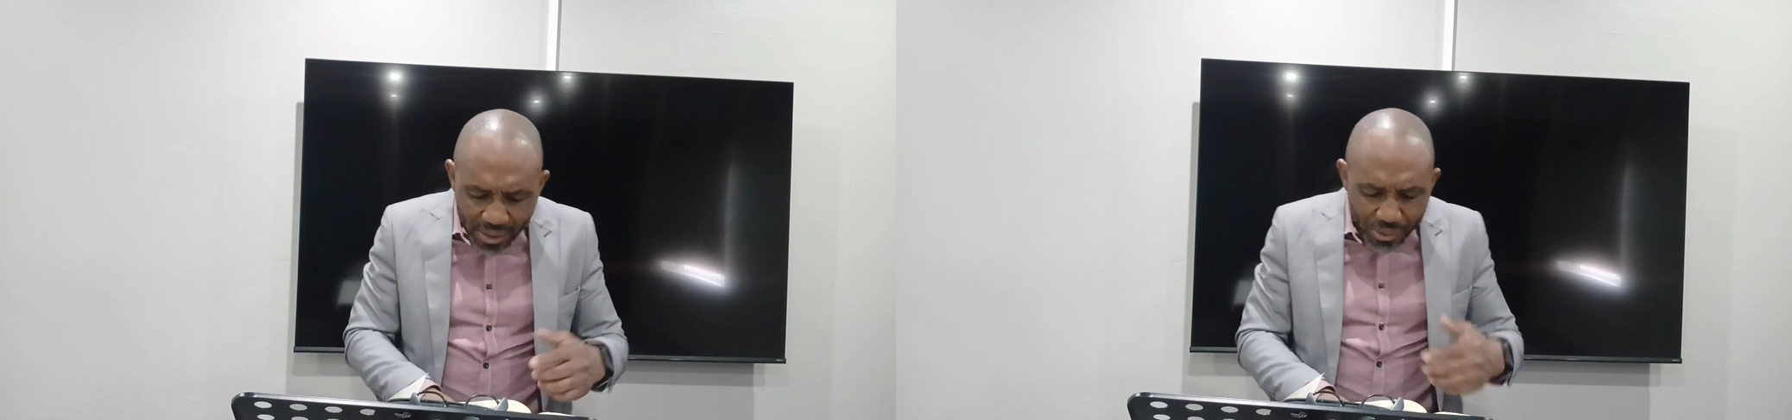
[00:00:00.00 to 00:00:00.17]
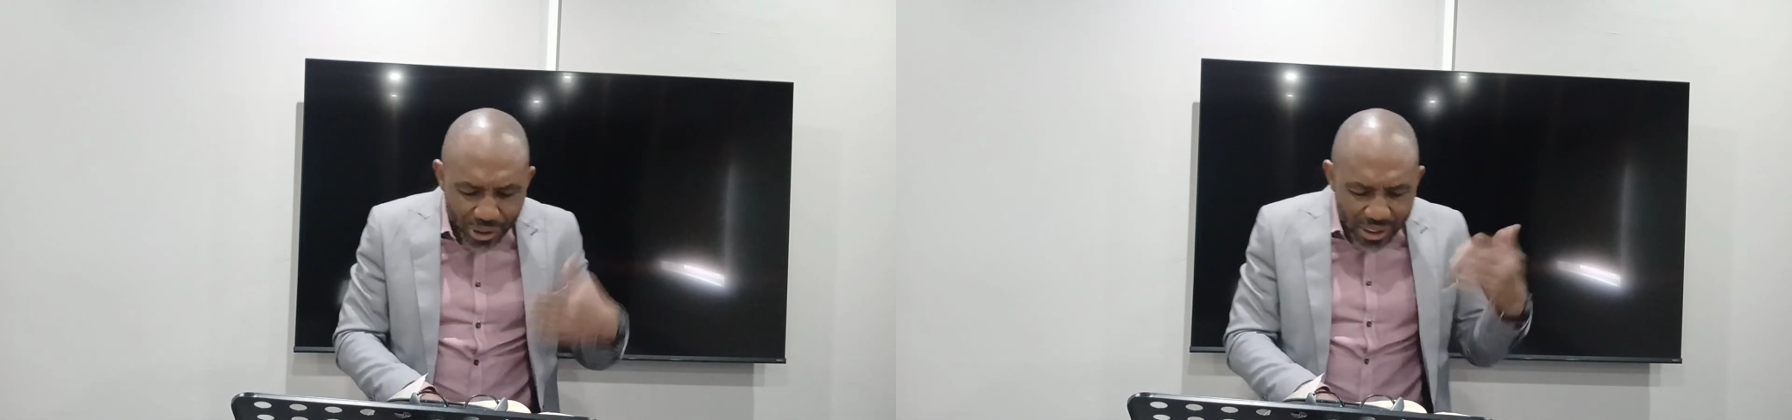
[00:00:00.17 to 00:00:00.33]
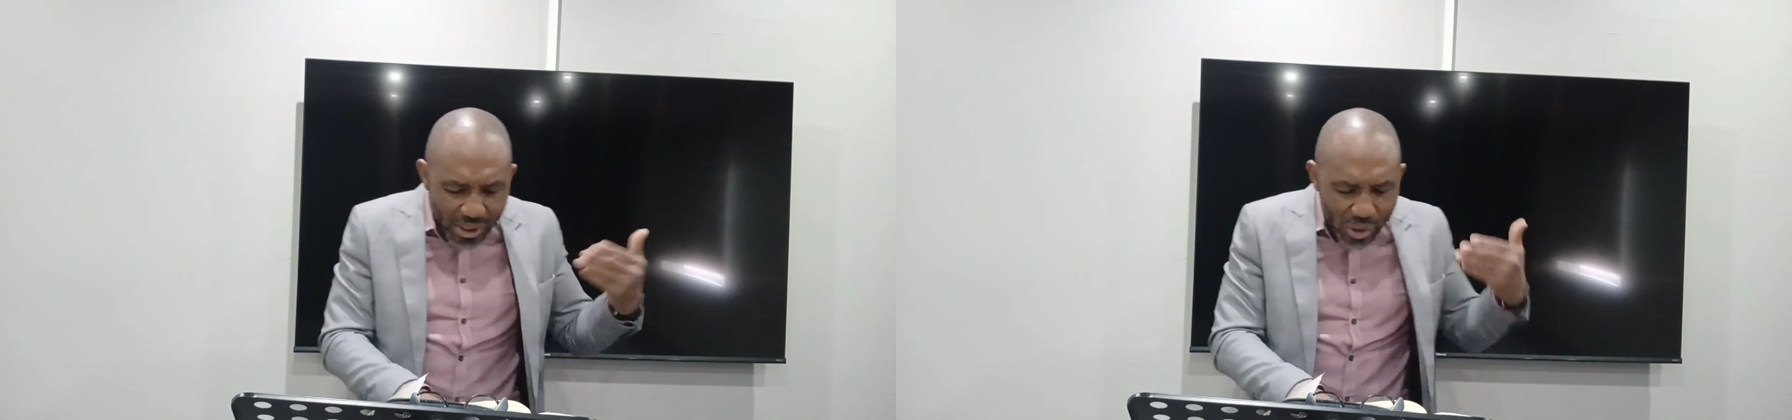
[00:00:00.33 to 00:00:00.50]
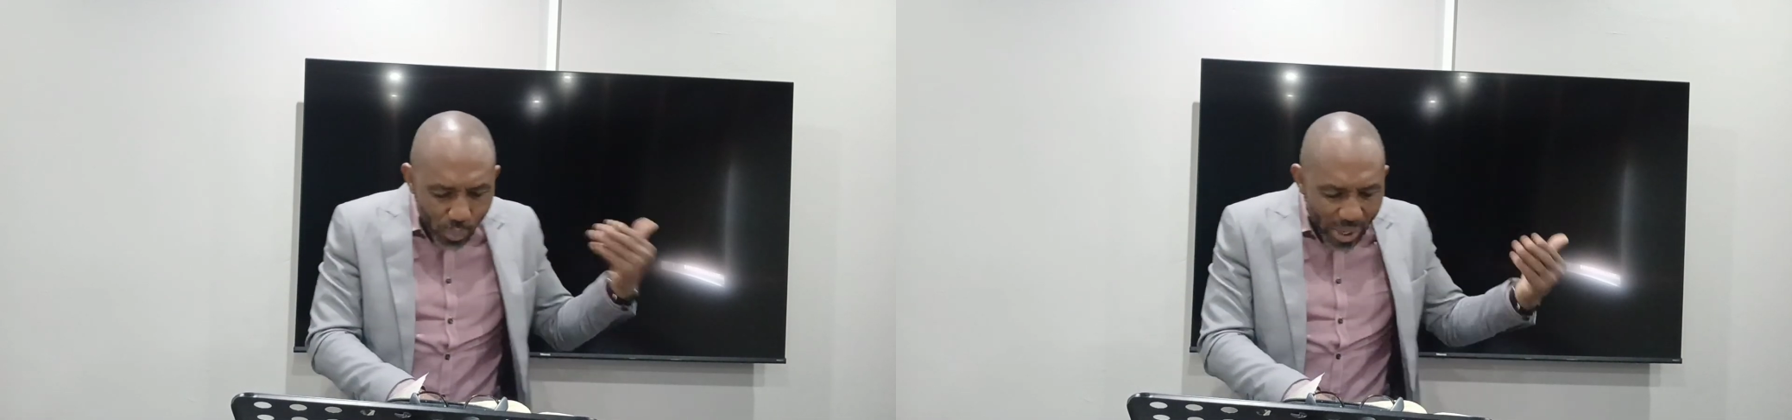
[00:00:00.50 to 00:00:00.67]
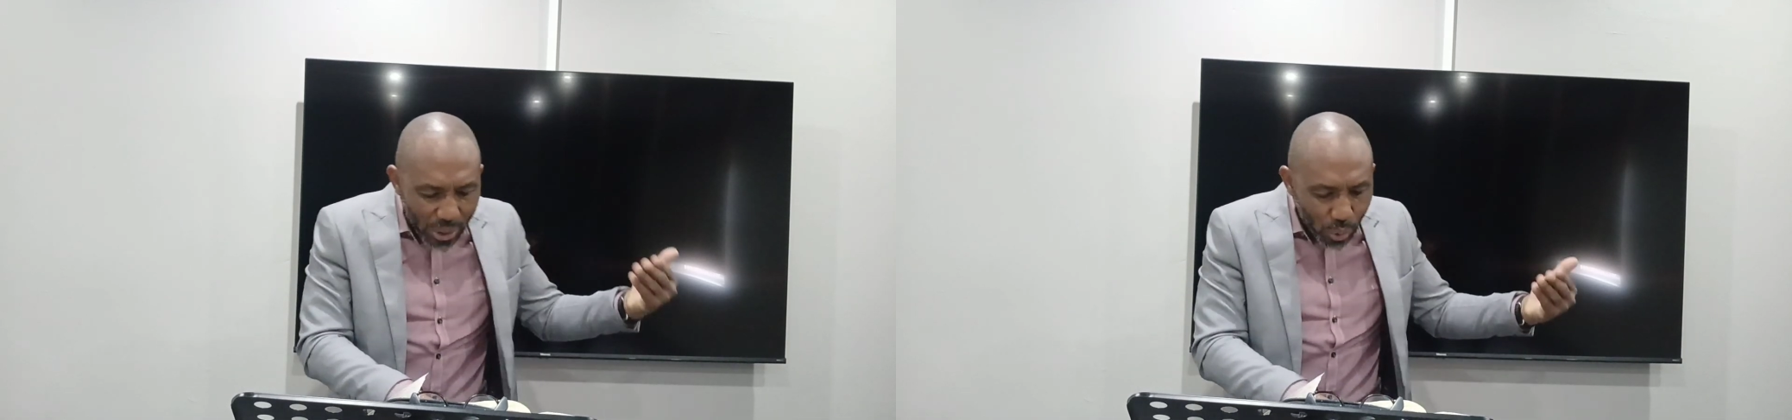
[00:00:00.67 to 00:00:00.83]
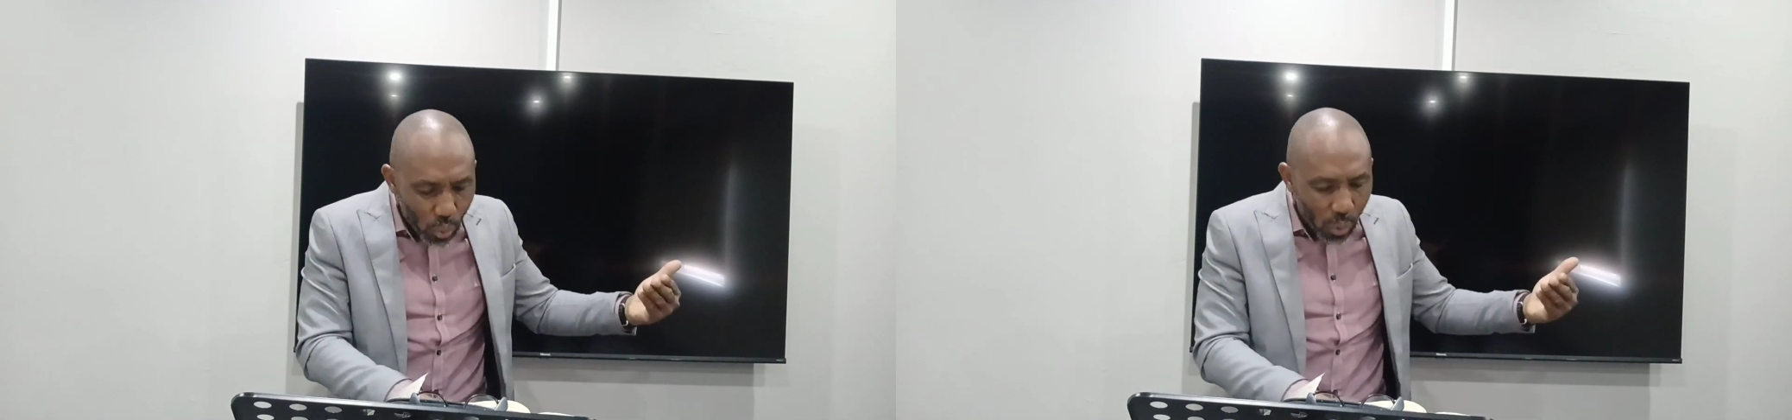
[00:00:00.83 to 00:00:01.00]
Jesus
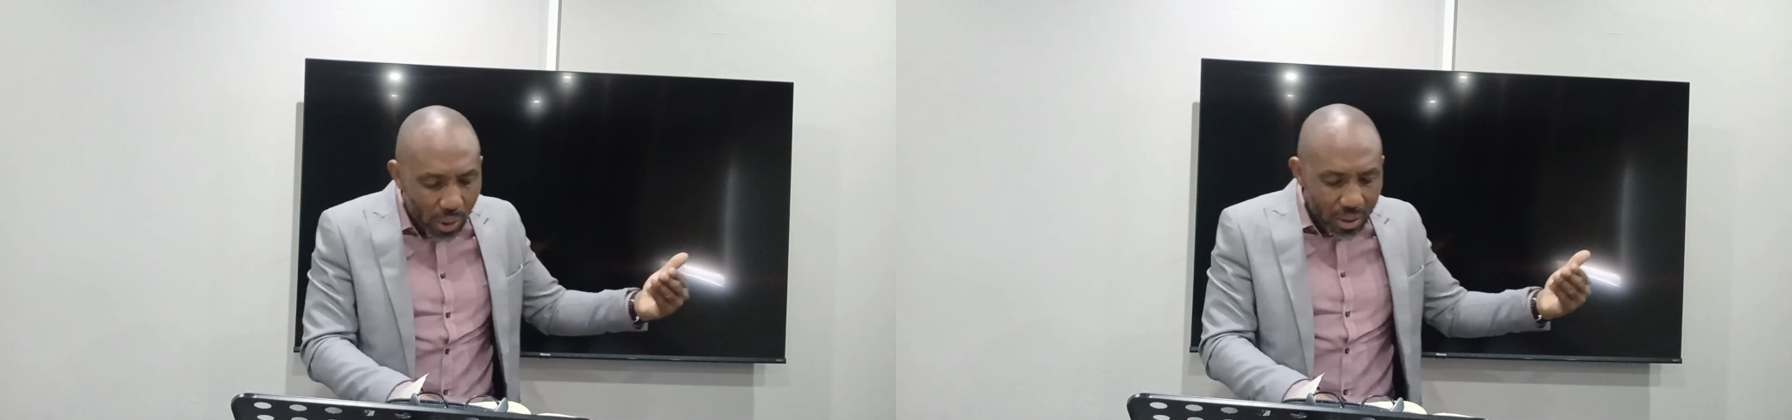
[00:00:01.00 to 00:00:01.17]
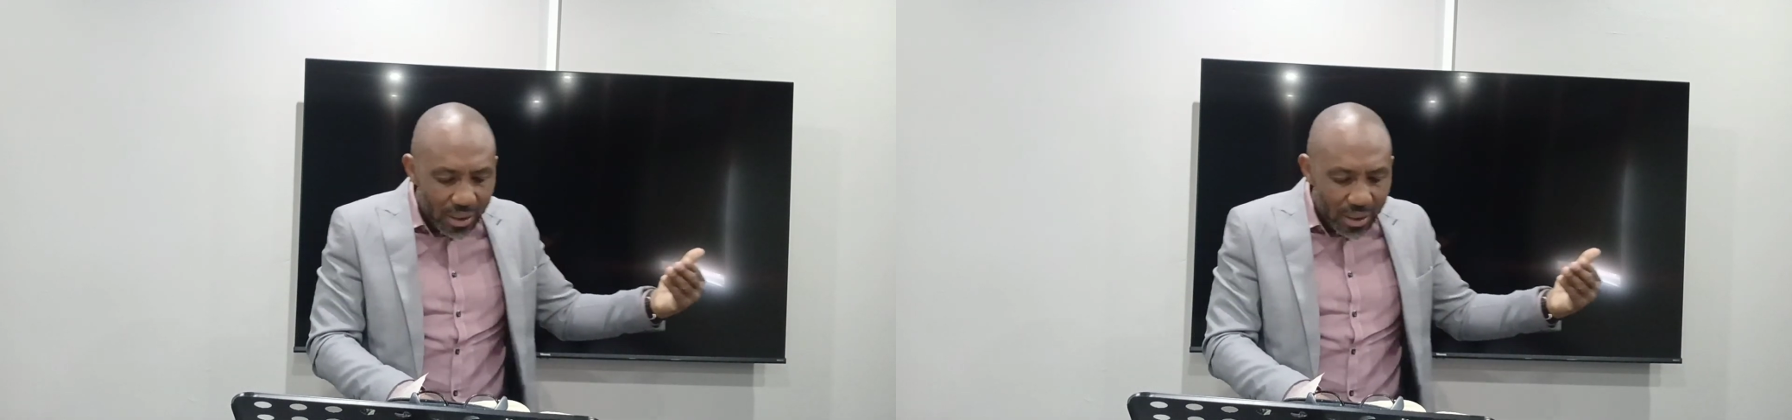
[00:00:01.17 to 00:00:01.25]
went through all